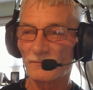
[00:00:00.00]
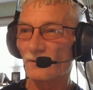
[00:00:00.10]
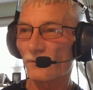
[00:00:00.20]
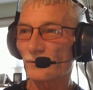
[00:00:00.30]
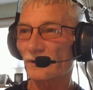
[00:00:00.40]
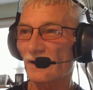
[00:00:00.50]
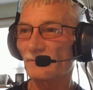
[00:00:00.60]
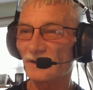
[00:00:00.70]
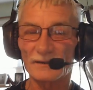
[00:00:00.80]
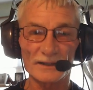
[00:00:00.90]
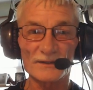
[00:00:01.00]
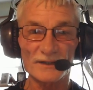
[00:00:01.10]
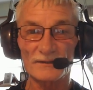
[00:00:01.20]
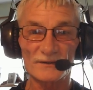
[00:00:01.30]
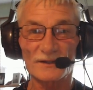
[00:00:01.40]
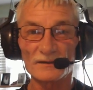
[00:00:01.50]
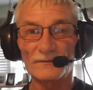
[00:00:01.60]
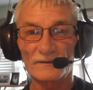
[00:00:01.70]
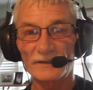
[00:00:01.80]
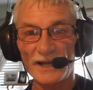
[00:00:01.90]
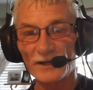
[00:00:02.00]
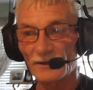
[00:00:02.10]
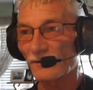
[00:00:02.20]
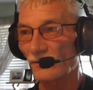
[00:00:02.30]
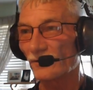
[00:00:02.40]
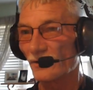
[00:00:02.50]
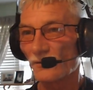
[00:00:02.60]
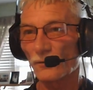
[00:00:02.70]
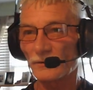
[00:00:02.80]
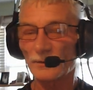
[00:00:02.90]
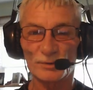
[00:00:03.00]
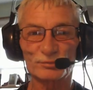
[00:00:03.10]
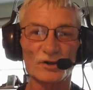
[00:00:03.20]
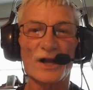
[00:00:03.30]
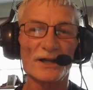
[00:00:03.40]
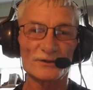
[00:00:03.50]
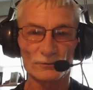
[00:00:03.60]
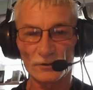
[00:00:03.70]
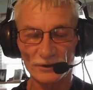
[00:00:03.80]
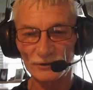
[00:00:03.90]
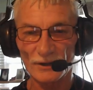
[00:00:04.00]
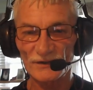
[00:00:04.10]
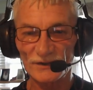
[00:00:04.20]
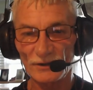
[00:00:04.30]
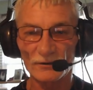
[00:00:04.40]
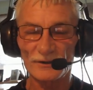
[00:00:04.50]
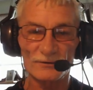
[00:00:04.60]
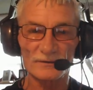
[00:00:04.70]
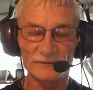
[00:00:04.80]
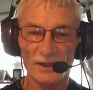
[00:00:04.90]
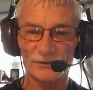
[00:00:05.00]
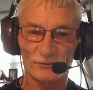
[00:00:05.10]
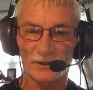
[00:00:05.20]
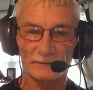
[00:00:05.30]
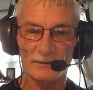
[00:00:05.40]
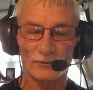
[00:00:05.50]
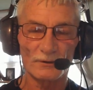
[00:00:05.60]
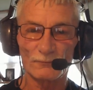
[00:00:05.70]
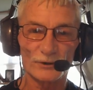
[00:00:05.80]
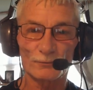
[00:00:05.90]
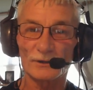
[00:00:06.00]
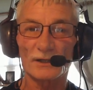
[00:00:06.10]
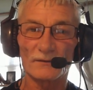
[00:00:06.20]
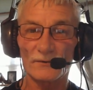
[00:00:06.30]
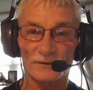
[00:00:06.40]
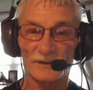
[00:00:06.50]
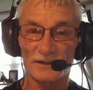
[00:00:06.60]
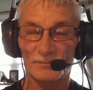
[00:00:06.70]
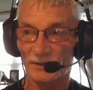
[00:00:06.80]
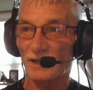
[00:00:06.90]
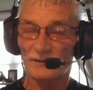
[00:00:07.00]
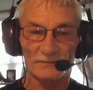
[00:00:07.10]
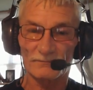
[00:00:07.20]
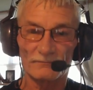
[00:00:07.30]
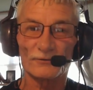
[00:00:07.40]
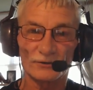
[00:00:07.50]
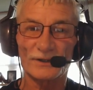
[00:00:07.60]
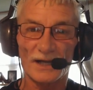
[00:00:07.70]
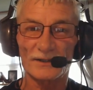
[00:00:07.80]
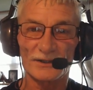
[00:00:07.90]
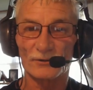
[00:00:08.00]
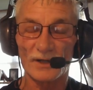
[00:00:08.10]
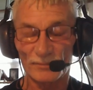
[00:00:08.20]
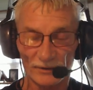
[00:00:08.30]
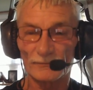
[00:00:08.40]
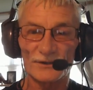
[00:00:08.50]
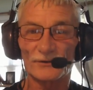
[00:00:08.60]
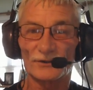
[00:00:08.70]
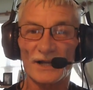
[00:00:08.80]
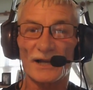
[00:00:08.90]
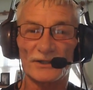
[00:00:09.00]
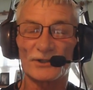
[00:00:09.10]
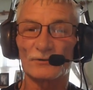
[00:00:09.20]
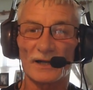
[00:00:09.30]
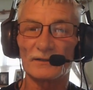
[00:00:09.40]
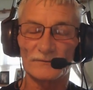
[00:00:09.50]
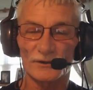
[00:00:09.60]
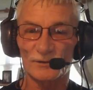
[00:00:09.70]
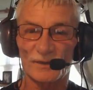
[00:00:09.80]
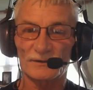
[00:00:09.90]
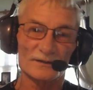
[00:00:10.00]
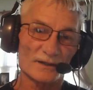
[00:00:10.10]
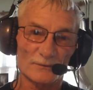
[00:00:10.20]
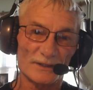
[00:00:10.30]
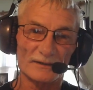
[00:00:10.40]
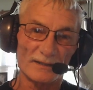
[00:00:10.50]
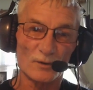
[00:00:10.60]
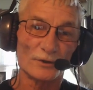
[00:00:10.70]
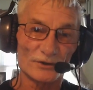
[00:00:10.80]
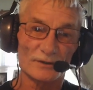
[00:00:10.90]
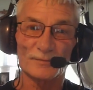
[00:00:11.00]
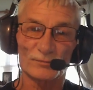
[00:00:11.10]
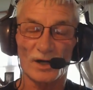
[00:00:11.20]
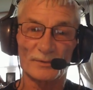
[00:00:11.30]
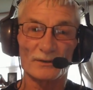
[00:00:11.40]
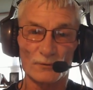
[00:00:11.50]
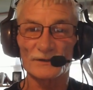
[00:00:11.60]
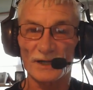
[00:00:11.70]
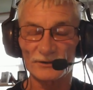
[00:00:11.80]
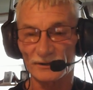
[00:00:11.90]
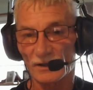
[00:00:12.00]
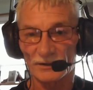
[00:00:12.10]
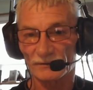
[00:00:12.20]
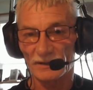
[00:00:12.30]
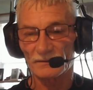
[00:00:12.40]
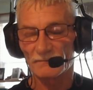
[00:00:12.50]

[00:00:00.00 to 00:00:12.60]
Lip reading: or that I'm the, like I say, the son of Canada, or the proprietor, or a trustee, or the usufructuary, which were none of those things. But that's when they're attacking you and I. But the reason they're attacking you and I in the first place is because we claimed ownership of property that wasn't actually ours, right?